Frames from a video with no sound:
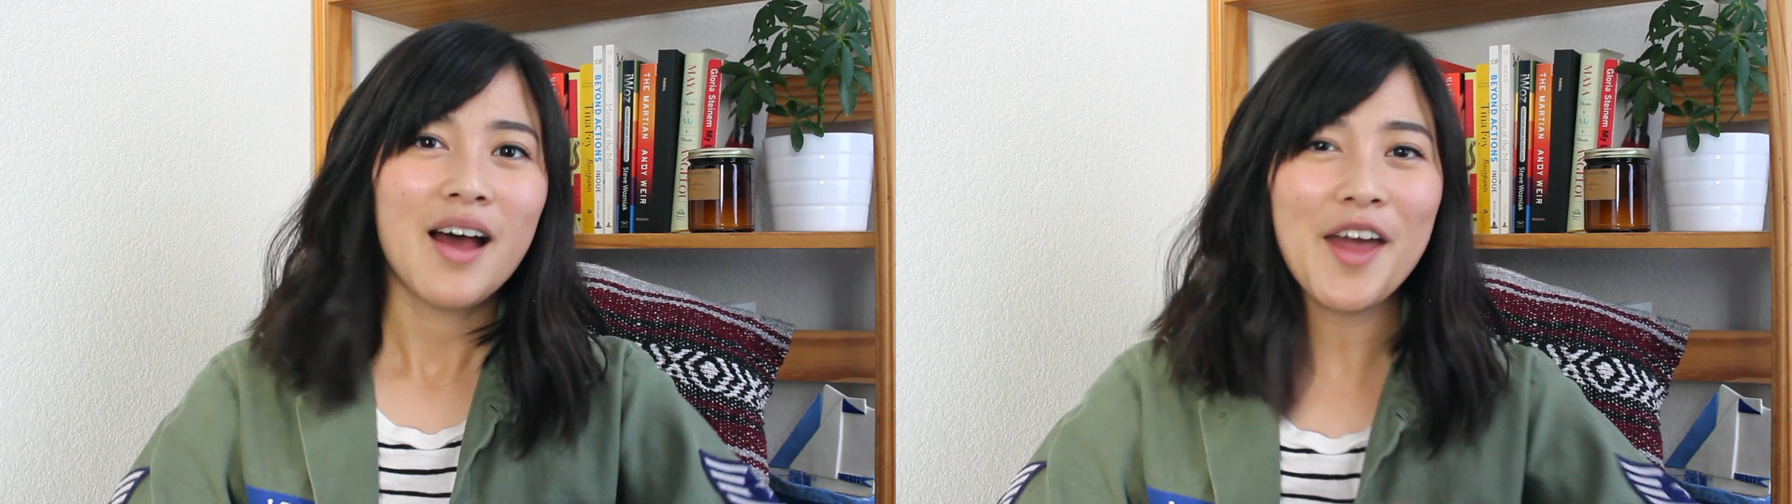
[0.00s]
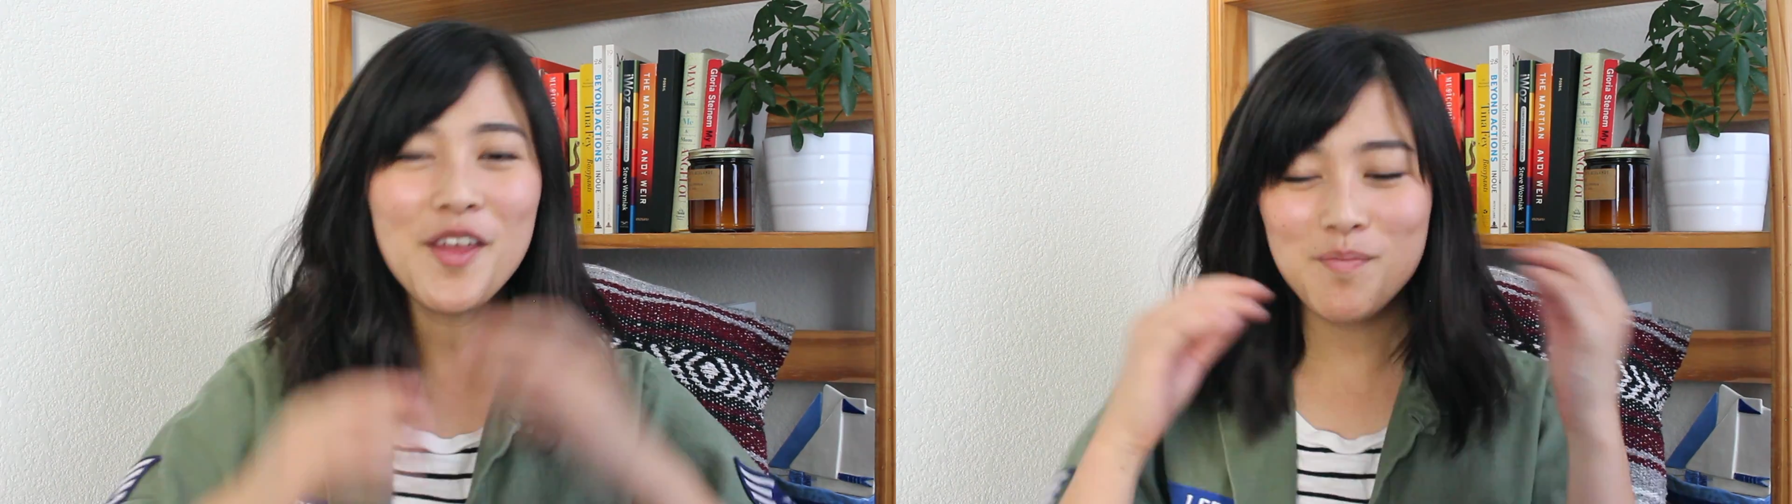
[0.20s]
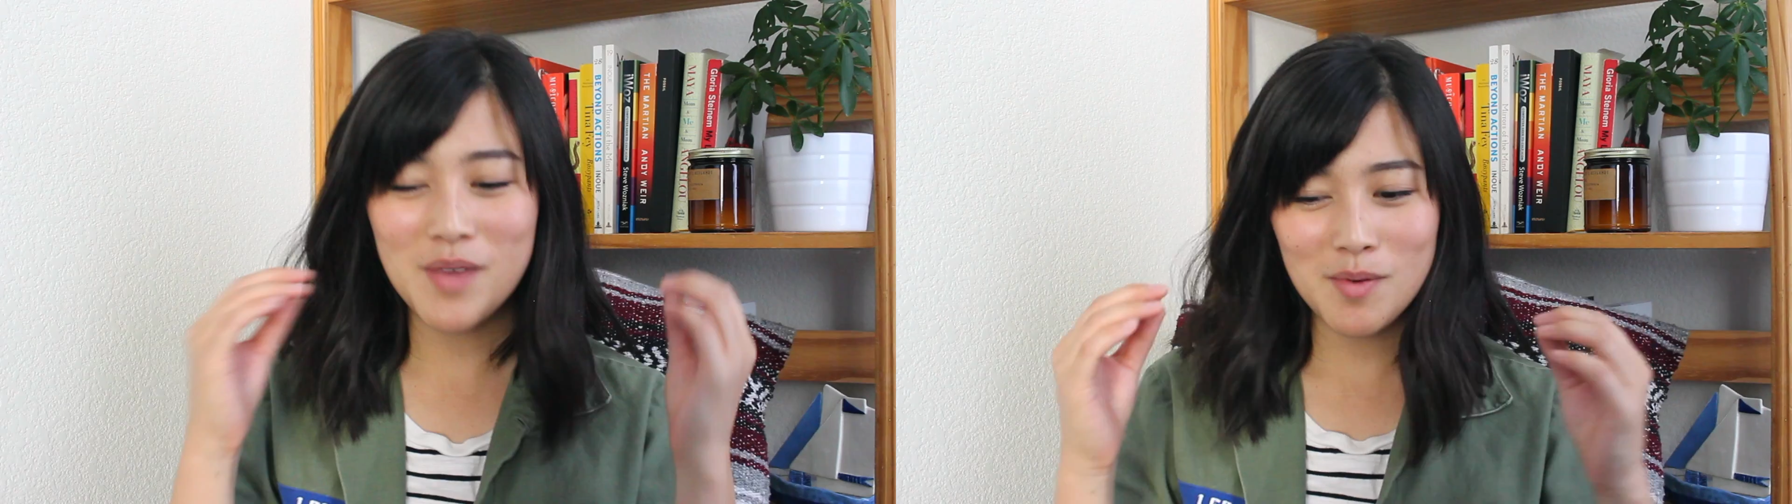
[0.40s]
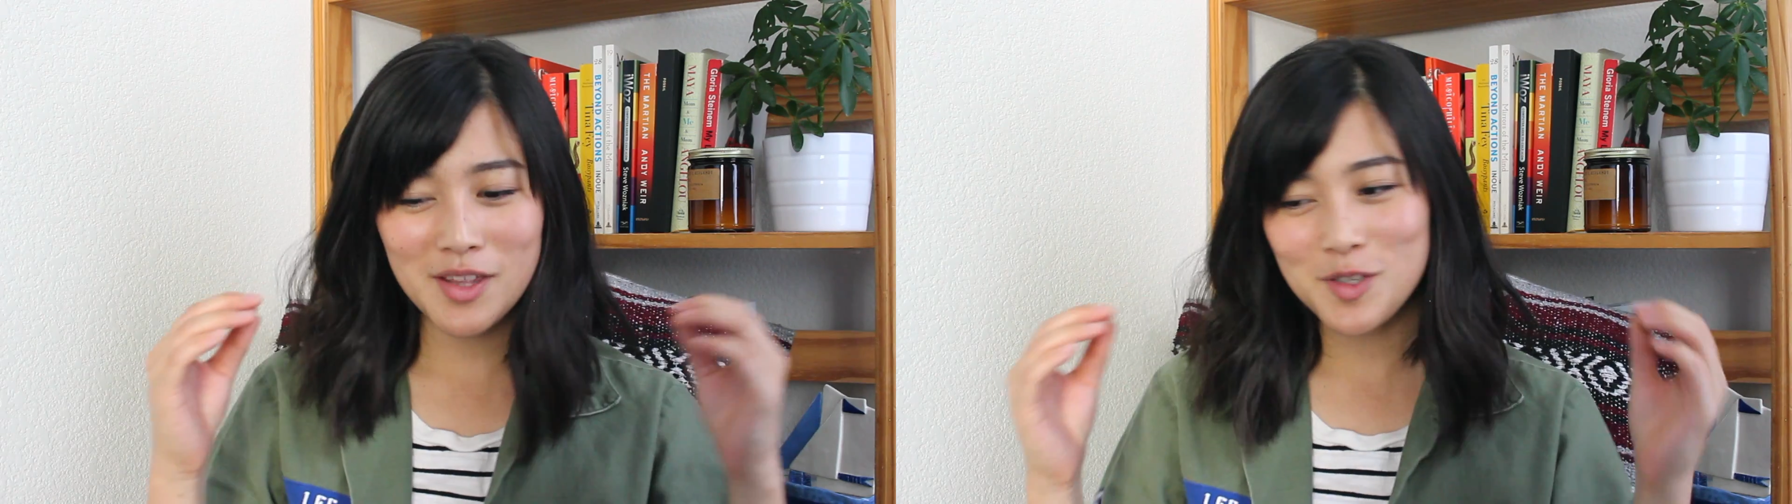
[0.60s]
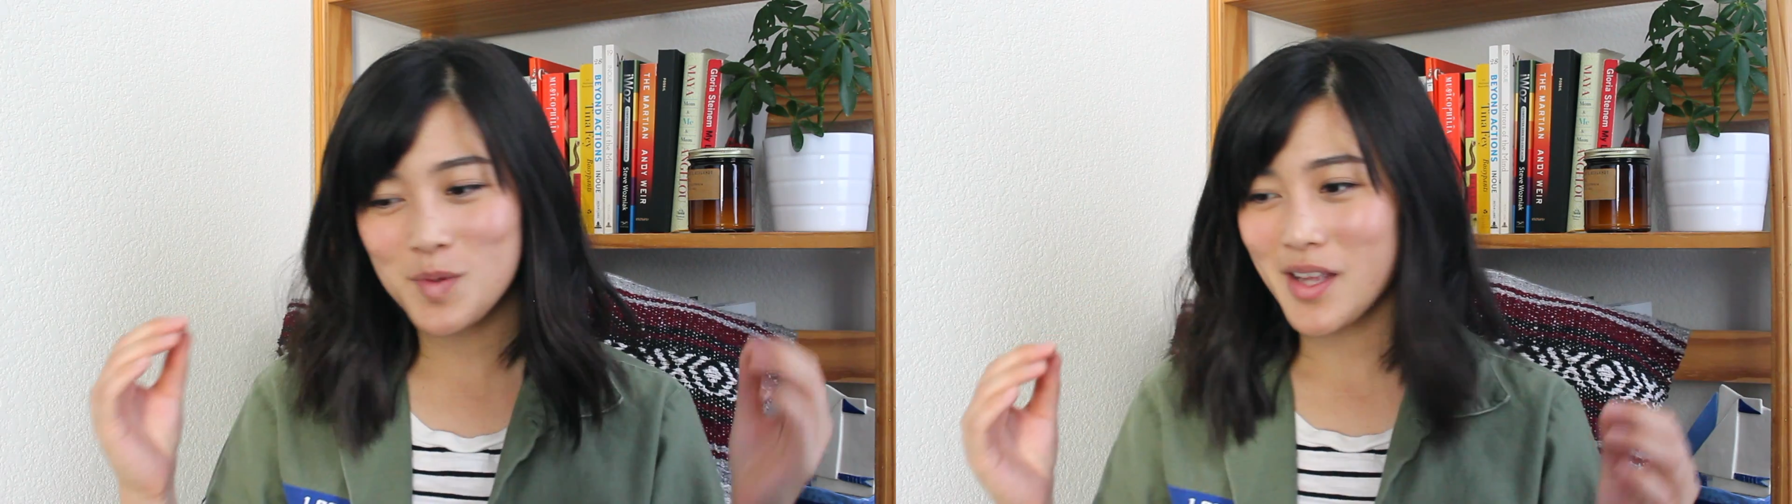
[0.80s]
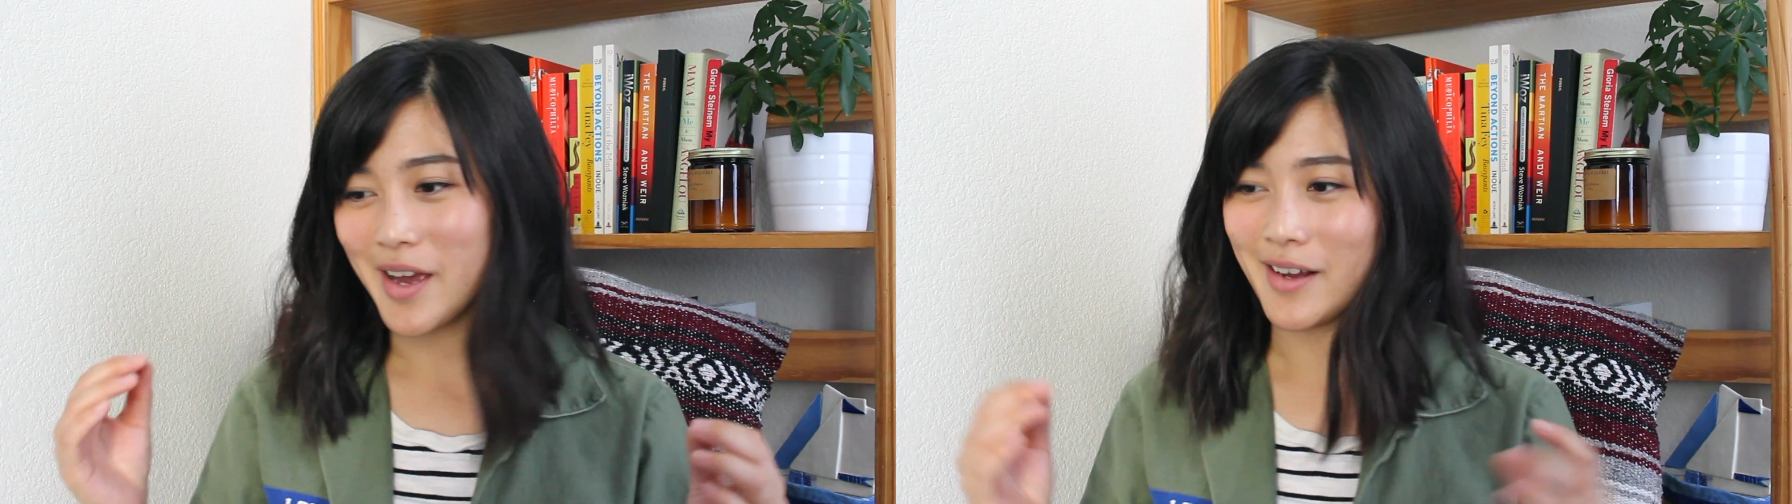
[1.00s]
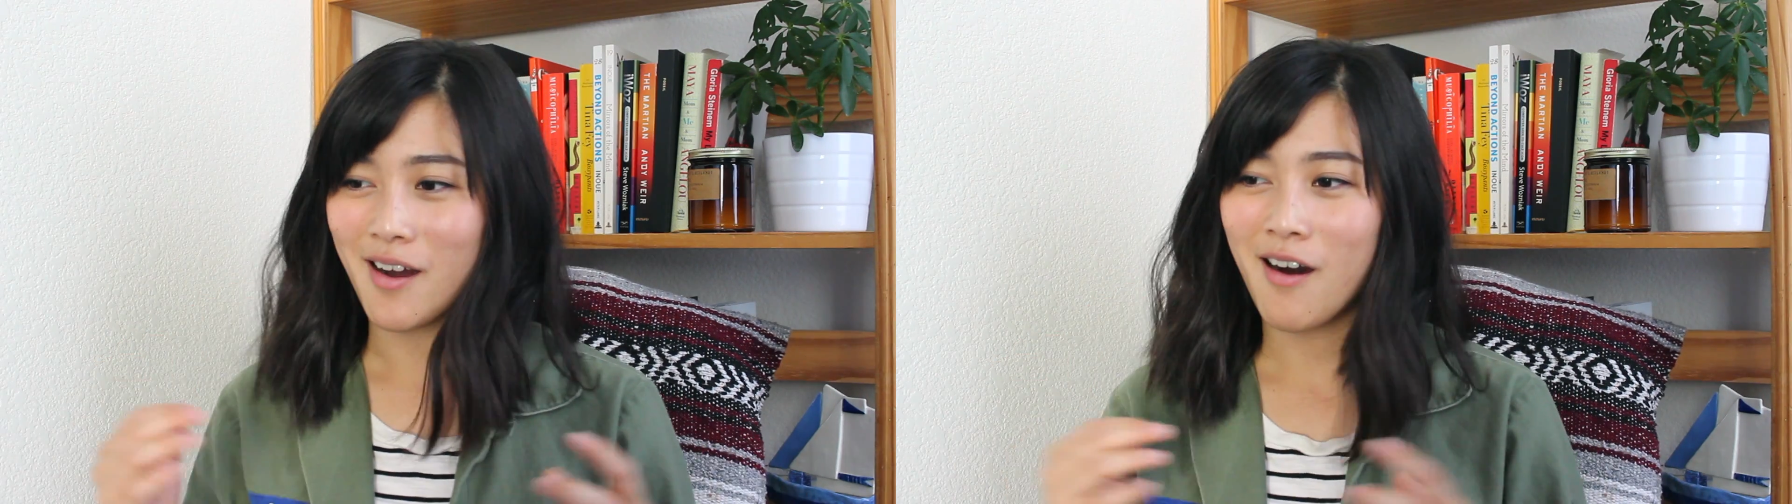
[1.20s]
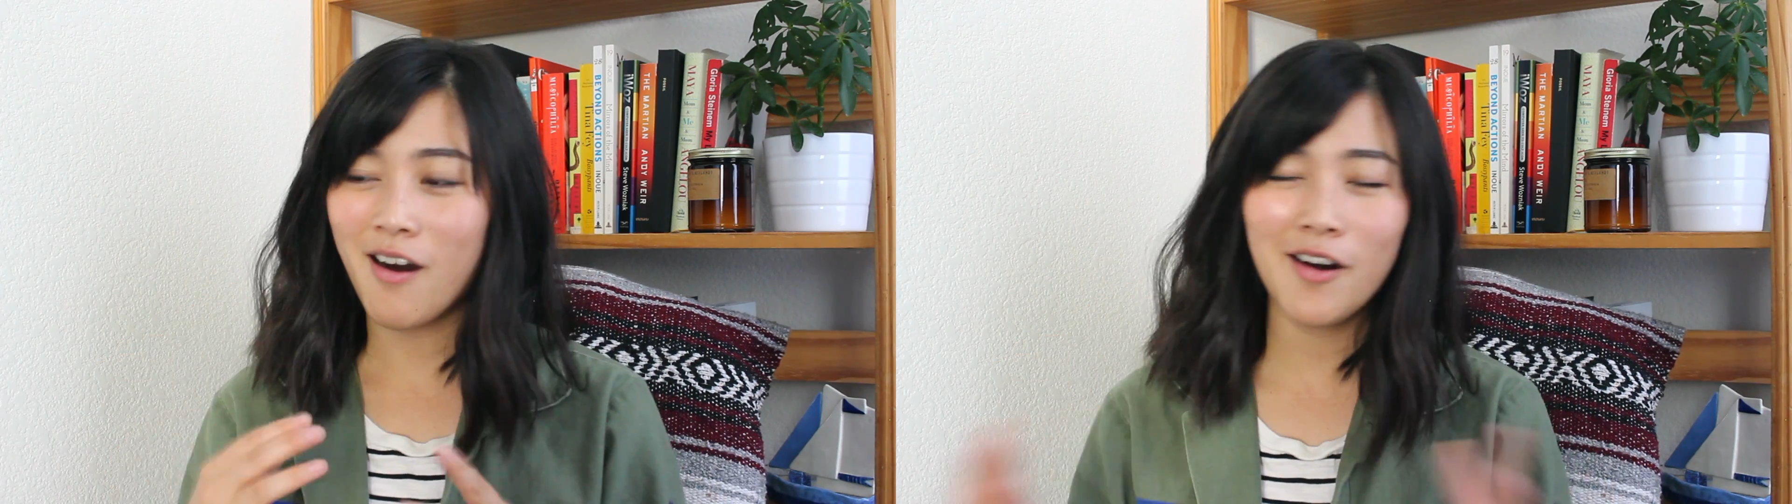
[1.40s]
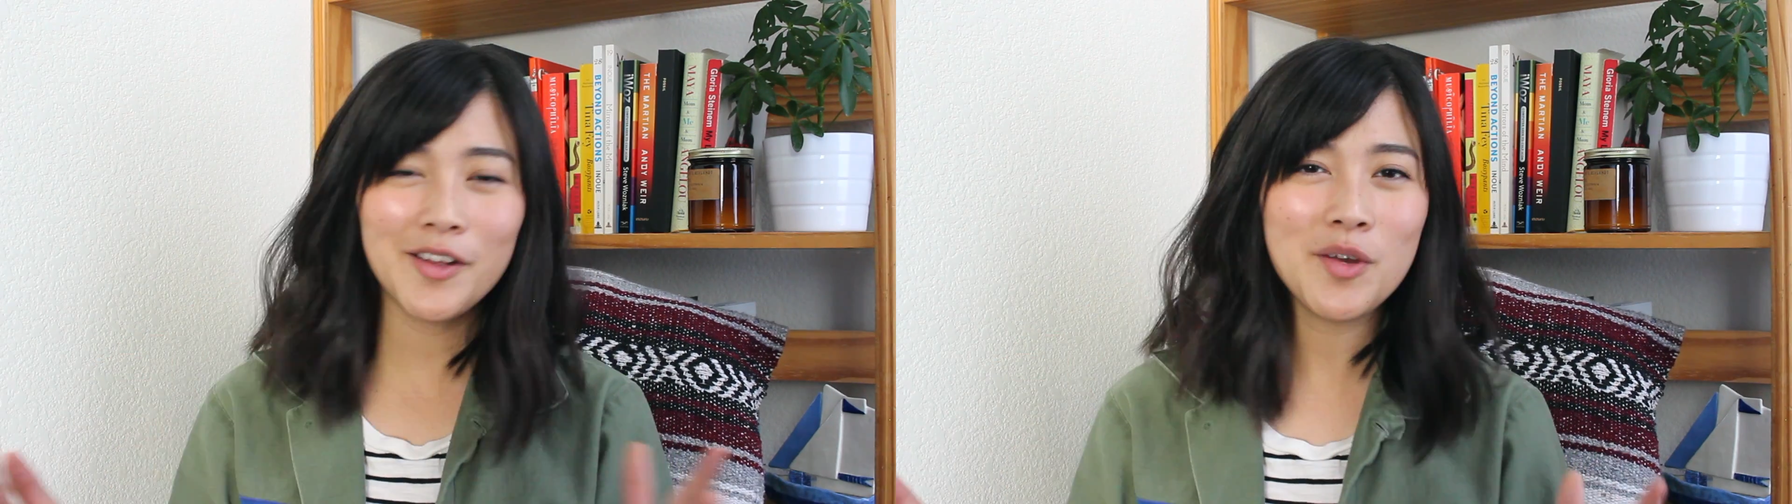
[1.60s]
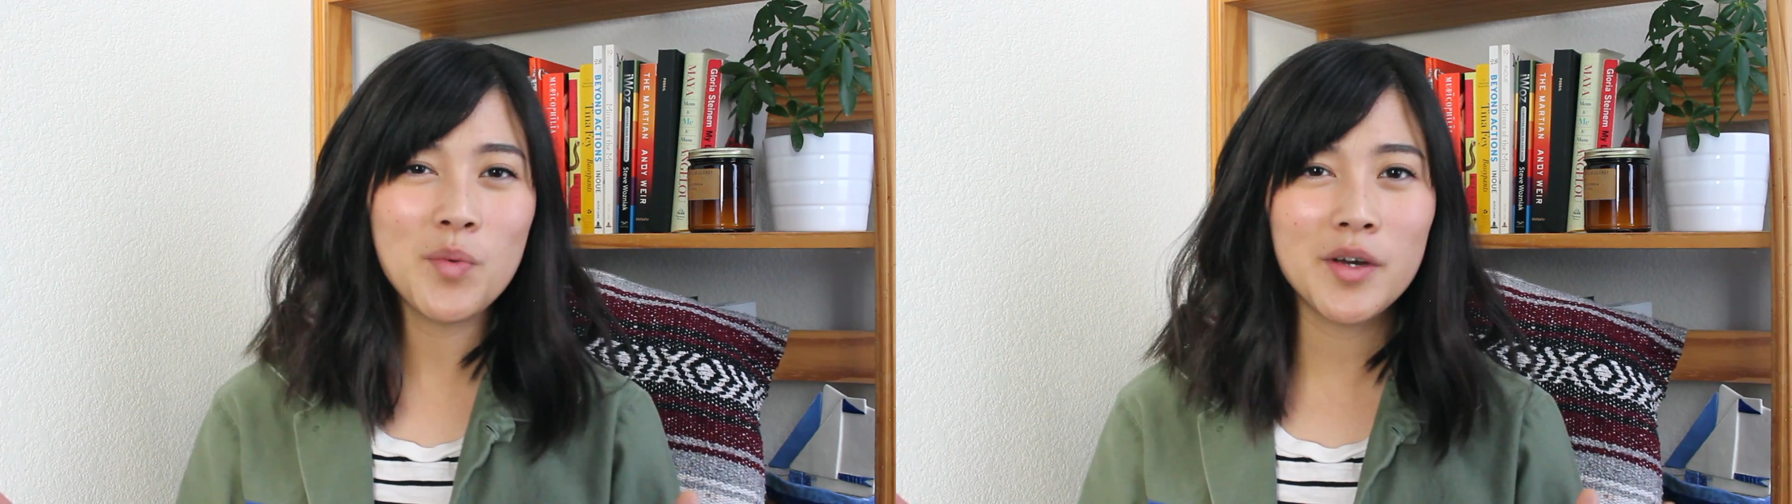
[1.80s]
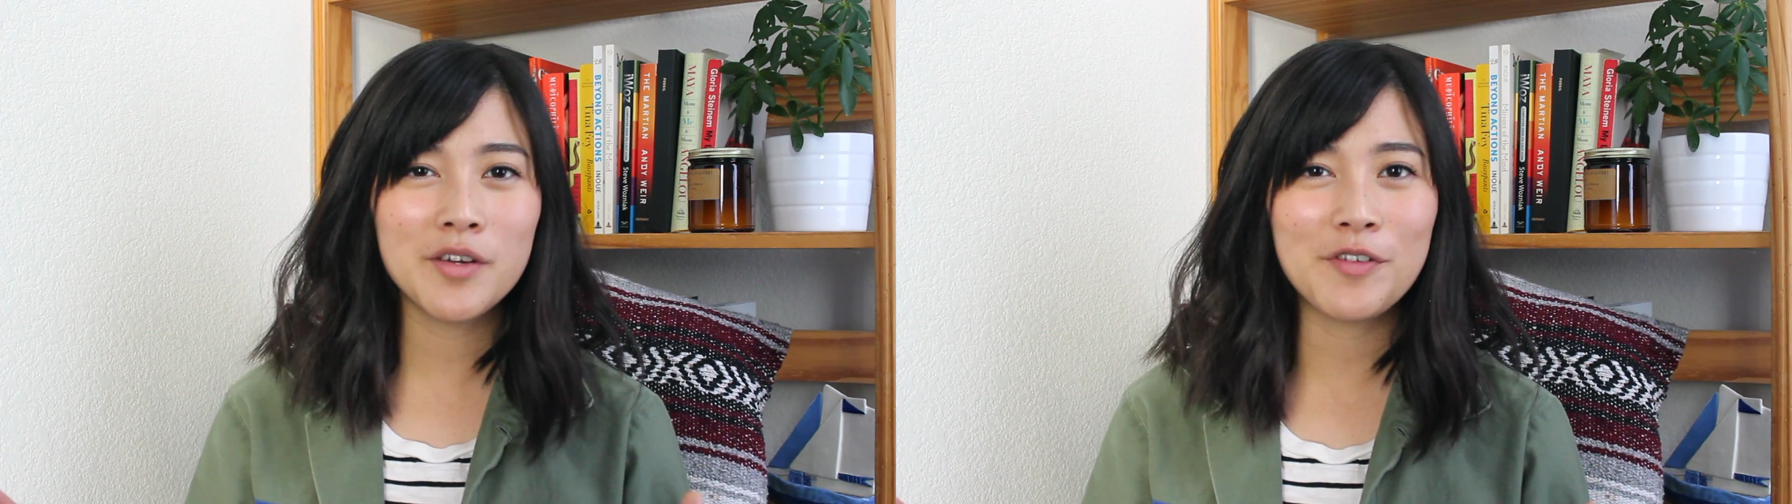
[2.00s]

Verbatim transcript: I thought maybe this was like Hollywood